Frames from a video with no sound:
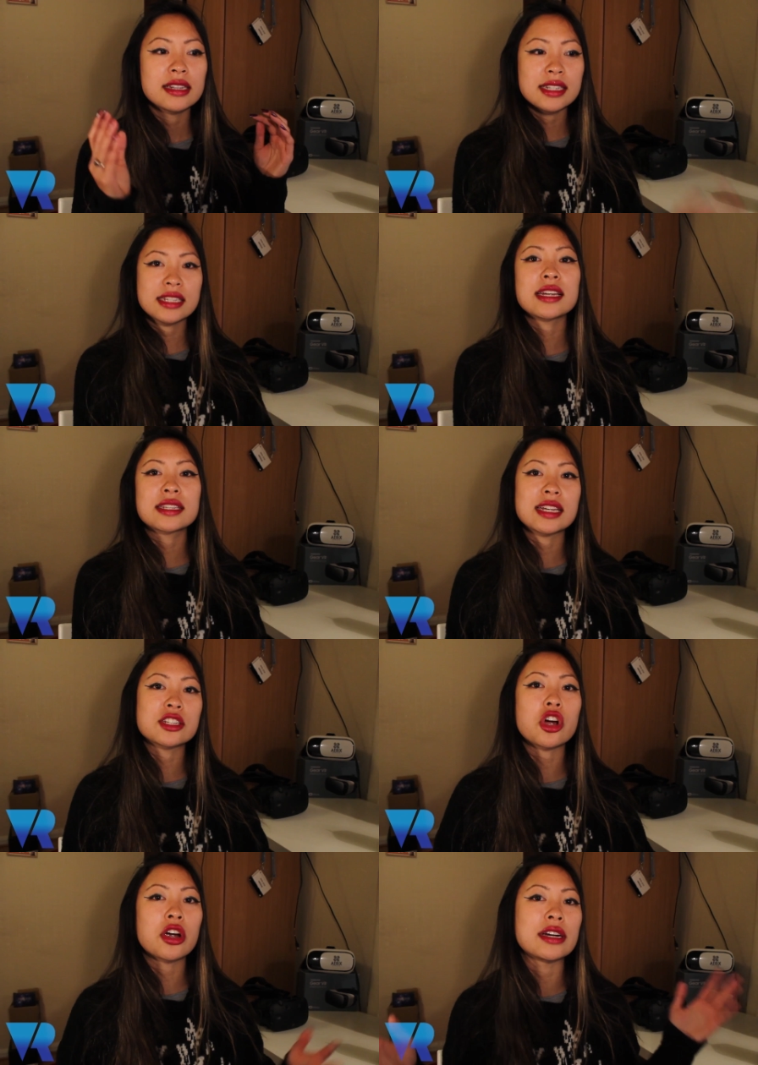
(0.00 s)
These
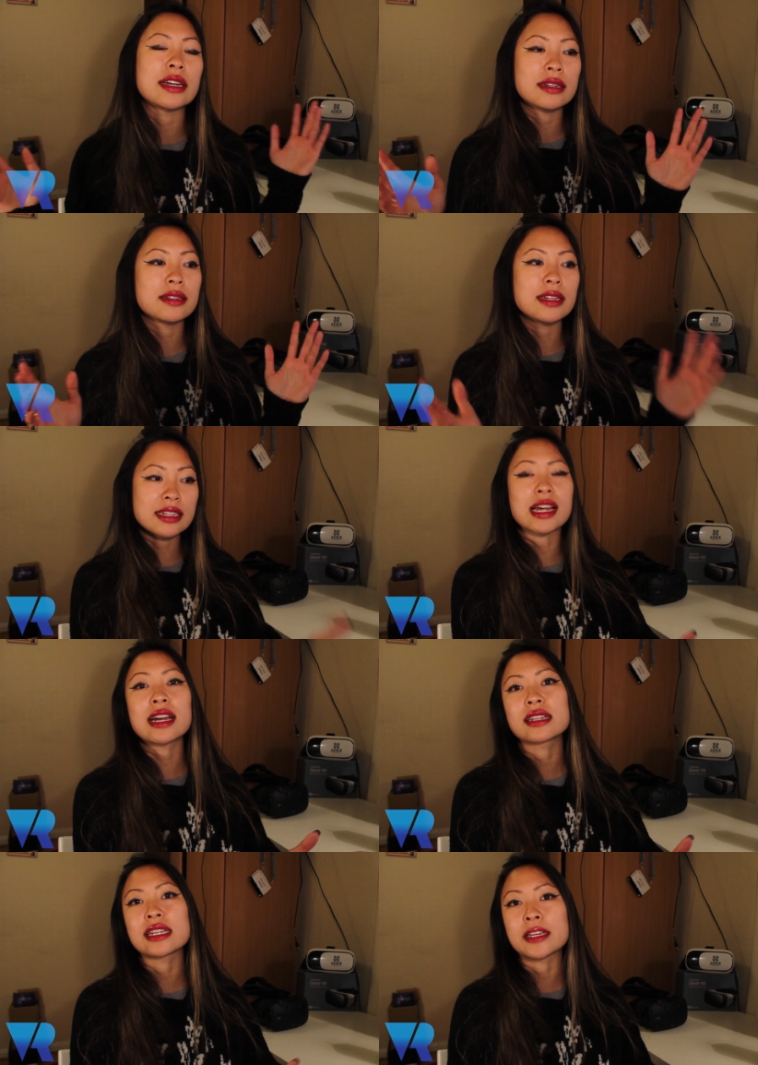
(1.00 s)
headsets aren't
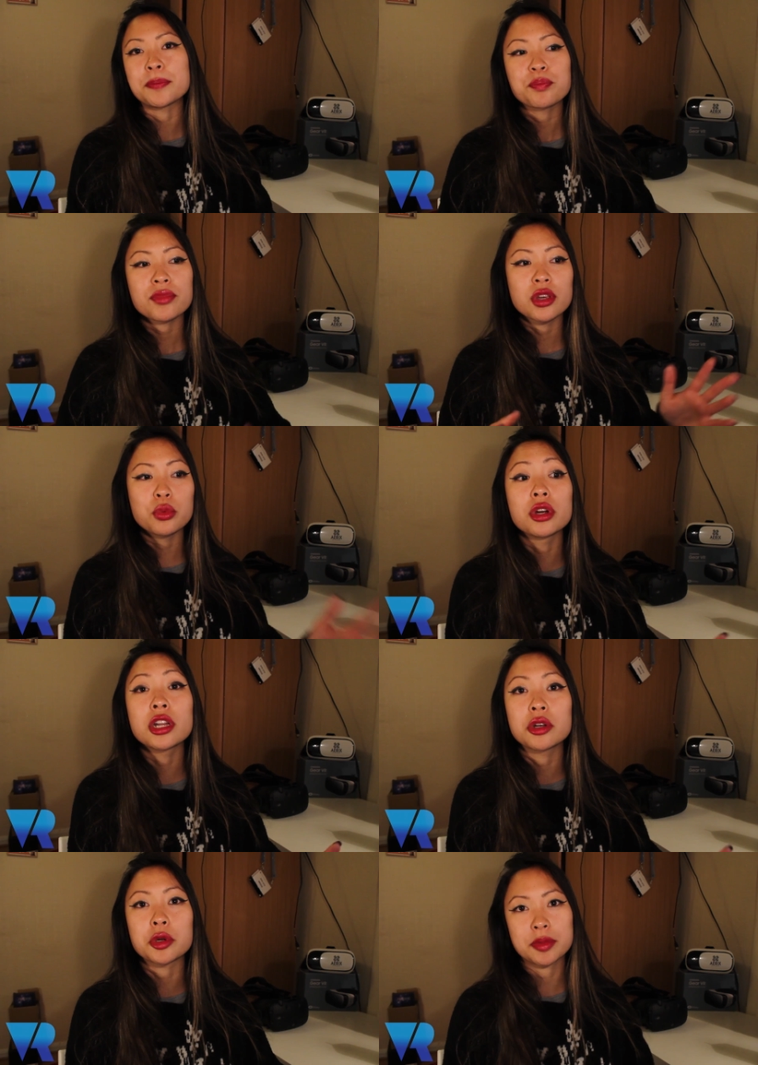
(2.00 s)
exactly one
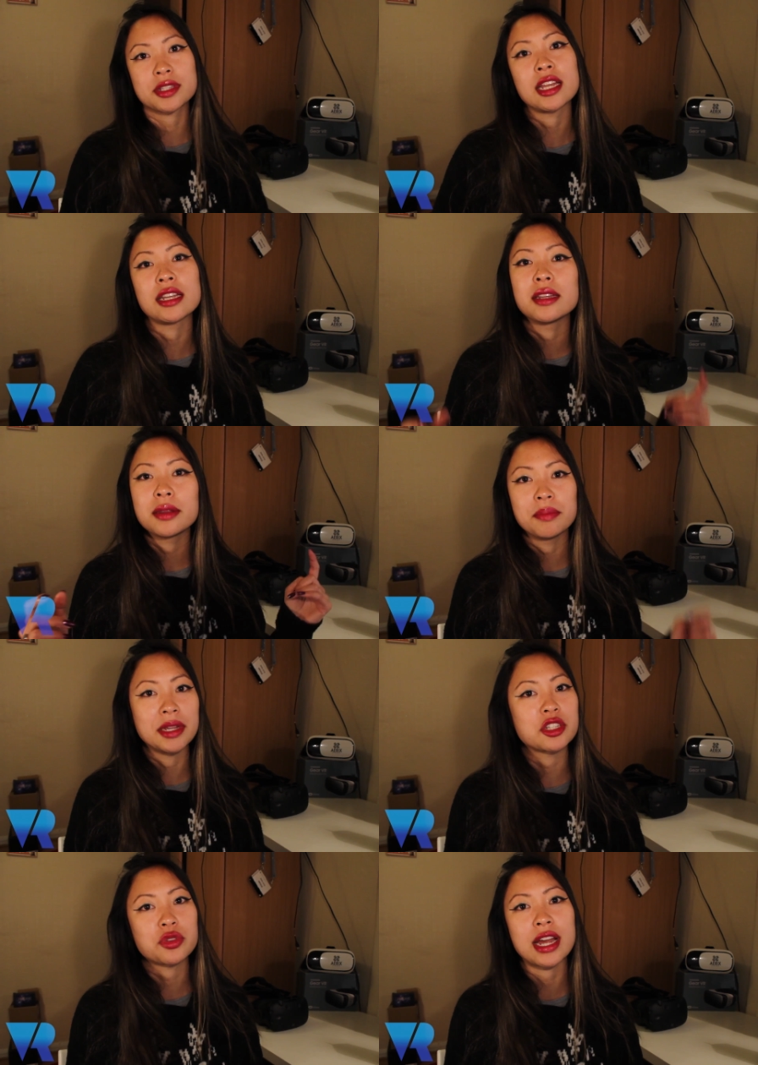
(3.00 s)
hundred percent
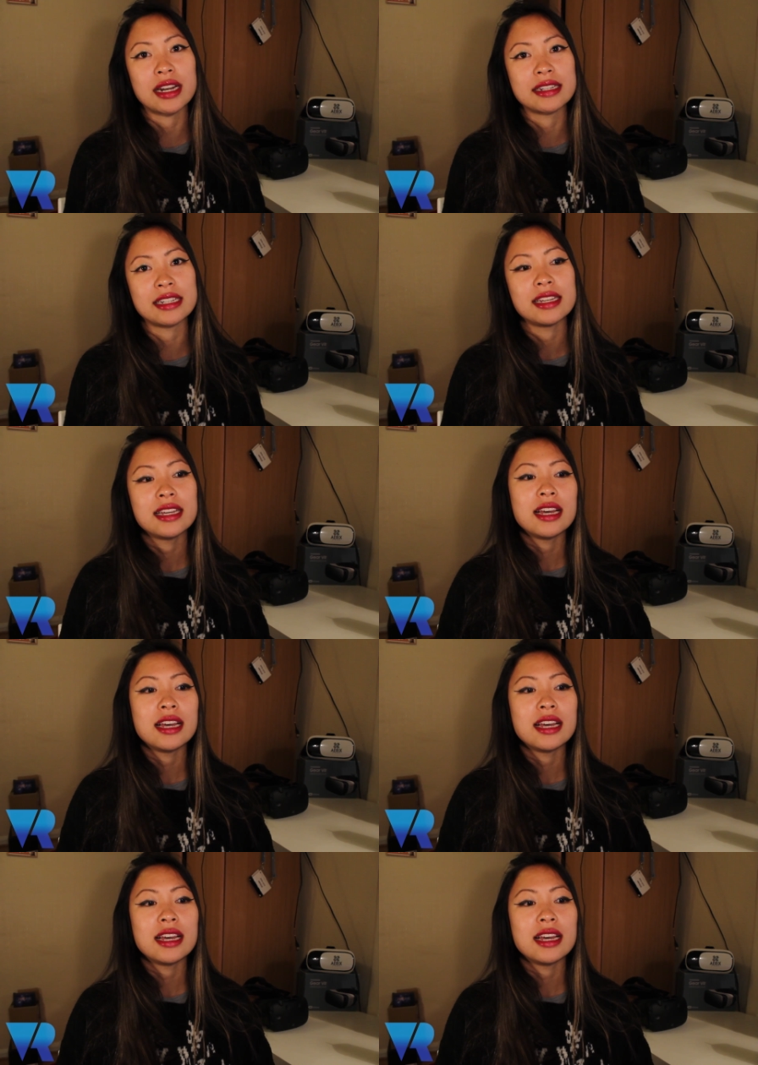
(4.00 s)
mixed reality,